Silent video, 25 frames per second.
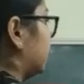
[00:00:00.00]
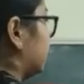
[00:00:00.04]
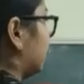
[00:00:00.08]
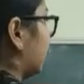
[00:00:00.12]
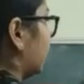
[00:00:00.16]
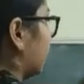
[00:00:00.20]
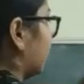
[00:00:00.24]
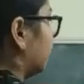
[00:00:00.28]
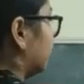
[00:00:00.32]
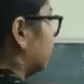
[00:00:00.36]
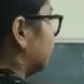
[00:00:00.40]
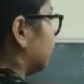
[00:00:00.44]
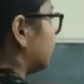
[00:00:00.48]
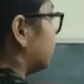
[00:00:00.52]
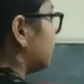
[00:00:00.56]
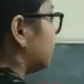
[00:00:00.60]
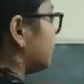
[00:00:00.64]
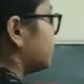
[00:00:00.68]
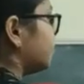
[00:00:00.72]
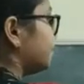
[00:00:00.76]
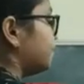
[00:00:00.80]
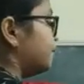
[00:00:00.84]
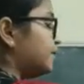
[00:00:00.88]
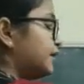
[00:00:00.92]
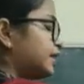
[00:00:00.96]
Now we
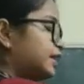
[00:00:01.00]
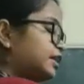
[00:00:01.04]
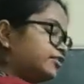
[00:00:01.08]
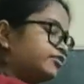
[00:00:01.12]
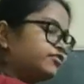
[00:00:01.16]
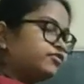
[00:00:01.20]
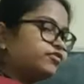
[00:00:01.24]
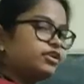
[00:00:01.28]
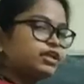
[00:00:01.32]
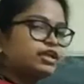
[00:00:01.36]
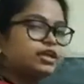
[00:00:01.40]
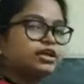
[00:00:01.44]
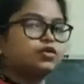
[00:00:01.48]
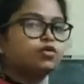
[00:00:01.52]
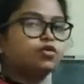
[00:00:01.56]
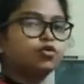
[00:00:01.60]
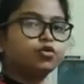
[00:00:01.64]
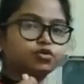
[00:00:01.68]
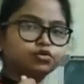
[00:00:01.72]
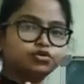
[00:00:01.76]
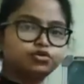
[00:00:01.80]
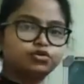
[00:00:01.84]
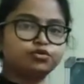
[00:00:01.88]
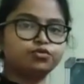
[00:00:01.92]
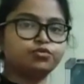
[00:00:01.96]
will briefly
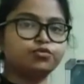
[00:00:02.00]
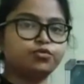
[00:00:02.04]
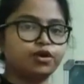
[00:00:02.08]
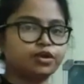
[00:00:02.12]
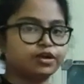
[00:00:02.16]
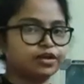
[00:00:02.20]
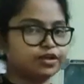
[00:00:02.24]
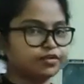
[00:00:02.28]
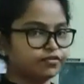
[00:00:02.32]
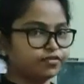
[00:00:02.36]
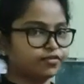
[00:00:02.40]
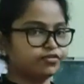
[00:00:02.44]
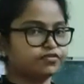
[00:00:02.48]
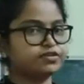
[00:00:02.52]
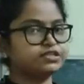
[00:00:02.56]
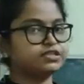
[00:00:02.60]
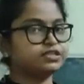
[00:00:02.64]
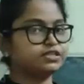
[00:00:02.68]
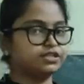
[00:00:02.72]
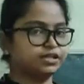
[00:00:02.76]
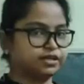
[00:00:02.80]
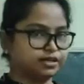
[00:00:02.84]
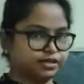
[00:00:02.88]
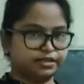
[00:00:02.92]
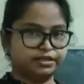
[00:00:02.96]
go through whatever we
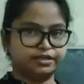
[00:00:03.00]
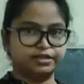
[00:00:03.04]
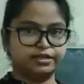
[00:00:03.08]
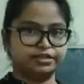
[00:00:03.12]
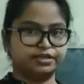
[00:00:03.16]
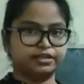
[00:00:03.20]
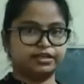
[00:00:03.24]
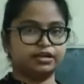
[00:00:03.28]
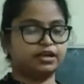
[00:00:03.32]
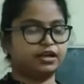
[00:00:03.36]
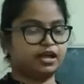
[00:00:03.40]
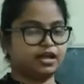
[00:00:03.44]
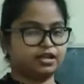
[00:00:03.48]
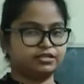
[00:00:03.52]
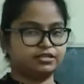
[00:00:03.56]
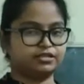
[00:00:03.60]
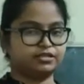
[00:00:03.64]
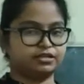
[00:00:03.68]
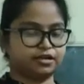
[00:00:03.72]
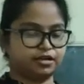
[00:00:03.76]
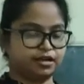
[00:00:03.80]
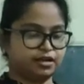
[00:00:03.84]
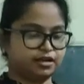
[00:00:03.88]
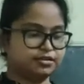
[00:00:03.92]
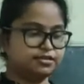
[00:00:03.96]
studied in the
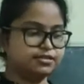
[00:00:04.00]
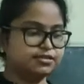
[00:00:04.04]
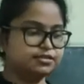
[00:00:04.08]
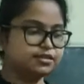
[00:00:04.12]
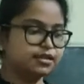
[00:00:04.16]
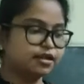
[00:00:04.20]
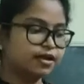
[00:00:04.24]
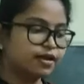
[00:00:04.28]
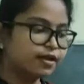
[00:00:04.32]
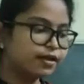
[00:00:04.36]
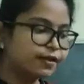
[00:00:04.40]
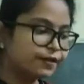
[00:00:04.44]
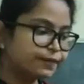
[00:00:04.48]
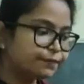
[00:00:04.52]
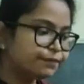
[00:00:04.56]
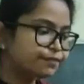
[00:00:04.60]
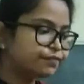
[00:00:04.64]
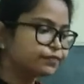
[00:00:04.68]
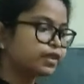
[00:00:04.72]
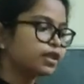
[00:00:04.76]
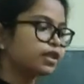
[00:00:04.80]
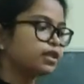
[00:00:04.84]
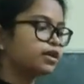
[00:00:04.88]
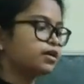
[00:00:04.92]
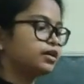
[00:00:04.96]
last class.
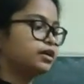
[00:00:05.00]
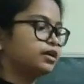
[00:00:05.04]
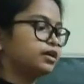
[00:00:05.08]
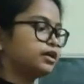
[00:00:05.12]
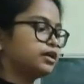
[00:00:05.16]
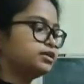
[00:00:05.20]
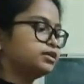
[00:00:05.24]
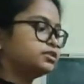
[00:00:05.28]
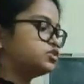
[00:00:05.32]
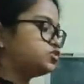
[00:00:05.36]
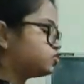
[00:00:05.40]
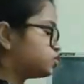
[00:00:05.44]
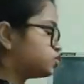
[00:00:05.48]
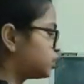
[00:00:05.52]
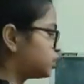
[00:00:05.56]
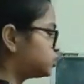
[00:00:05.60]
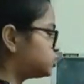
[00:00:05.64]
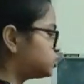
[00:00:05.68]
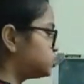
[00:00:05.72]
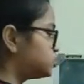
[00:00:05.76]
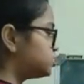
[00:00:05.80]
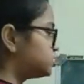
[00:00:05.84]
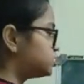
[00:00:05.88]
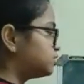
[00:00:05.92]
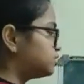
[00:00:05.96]

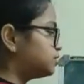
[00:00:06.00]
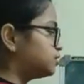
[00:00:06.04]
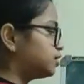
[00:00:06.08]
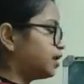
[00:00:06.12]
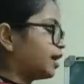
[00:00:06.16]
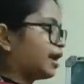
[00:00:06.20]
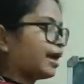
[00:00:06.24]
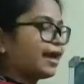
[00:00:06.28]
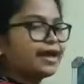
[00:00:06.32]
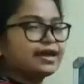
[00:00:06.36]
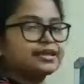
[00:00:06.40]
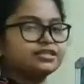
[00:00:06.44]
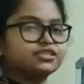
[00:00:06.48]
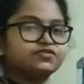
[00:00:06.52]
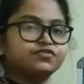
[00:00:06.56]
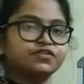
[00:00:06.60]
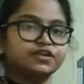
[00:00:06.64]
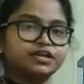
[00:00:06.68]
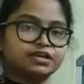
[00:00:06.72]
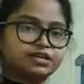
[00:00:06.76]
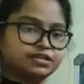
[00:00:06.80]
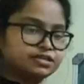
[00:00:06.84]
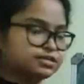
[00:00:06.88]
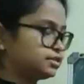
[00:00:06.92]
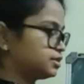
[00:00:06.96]
Instruction, as
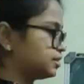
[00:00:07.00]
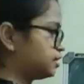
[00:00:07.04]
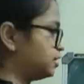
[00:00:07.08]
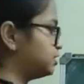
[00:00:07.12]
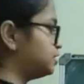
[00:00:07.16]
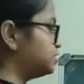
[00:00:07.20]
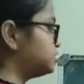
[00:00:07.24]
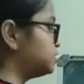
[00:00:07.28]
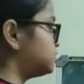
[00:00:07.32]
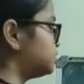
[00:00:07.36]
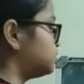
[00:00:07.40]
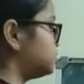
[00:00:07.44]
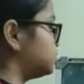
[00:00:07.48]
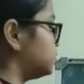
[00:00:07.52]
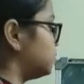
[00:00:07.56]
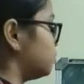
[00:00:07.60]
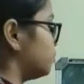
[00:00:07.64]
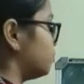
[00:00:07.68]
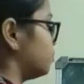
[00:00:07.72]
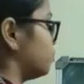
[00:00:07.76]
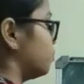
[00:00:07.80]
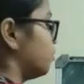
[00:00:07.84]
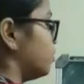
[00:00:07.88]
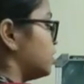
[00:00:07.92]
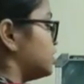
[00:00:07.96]
we discussed,
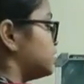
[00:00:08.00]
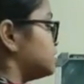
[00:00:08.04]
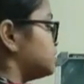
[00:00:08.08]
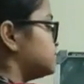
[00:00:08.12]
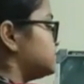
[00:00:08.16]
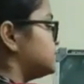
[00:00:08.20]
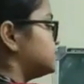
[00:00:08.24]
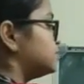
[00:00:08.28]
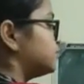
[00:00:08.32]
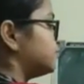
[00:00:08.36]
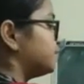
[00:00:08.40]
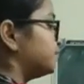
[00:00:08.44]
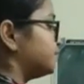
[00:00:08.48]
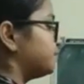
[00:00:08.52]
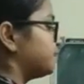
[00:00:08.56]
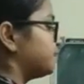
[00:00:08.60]
was